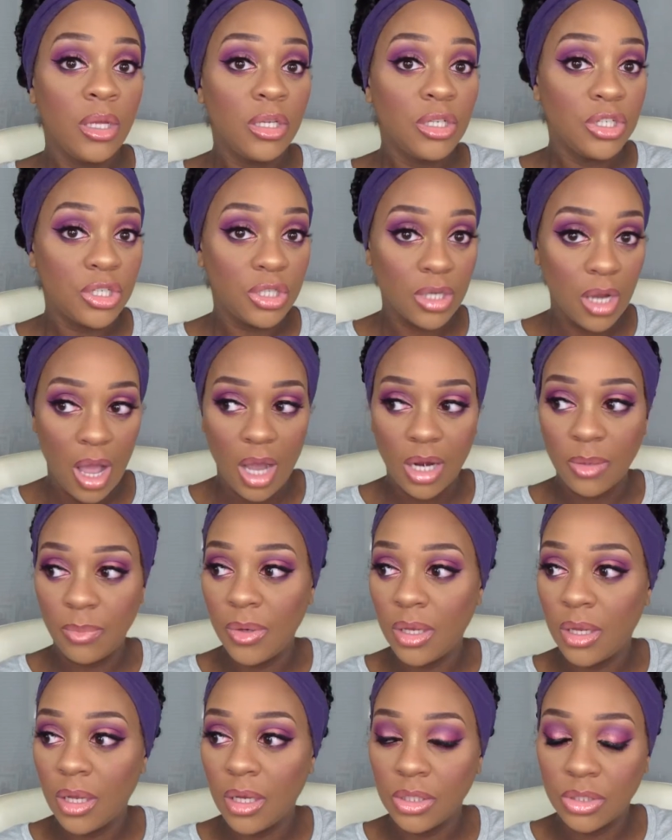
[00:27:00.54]
shocked
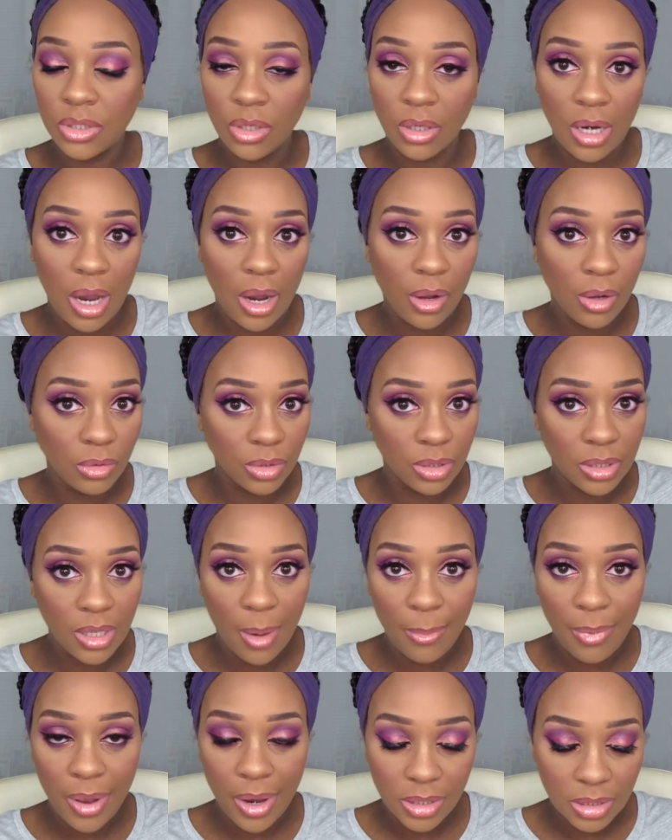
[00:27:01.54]
because they're like, oh
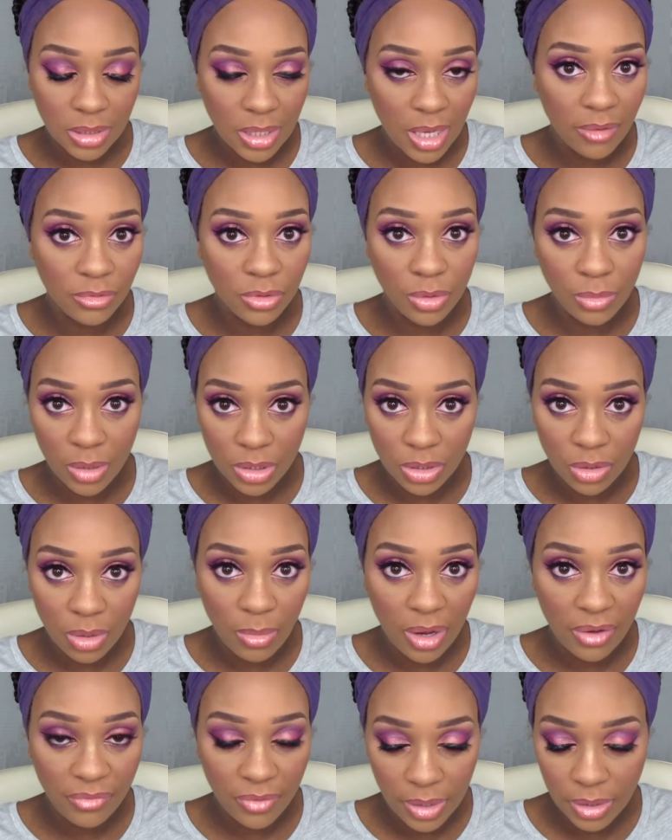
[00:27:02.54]
snap, I just have too much on
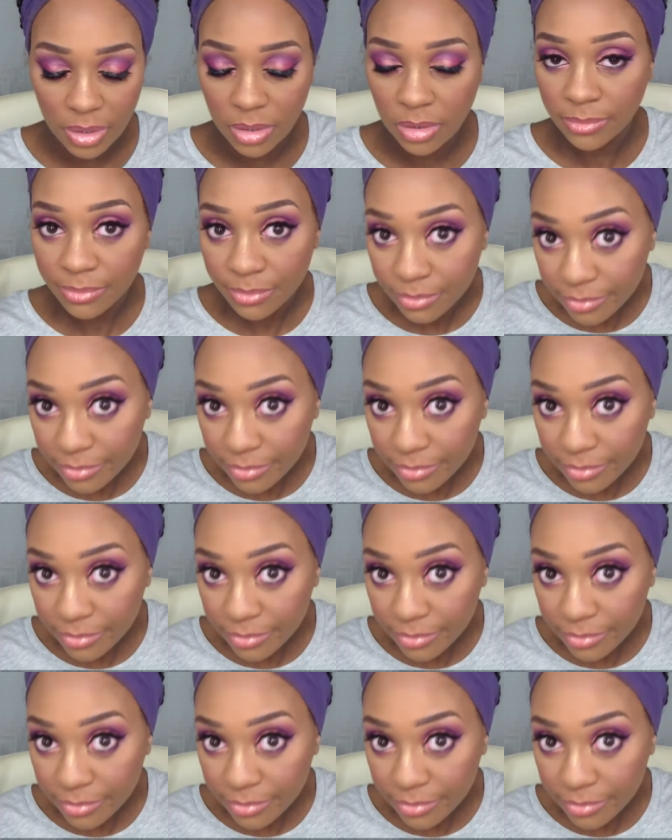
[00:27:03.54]
my face.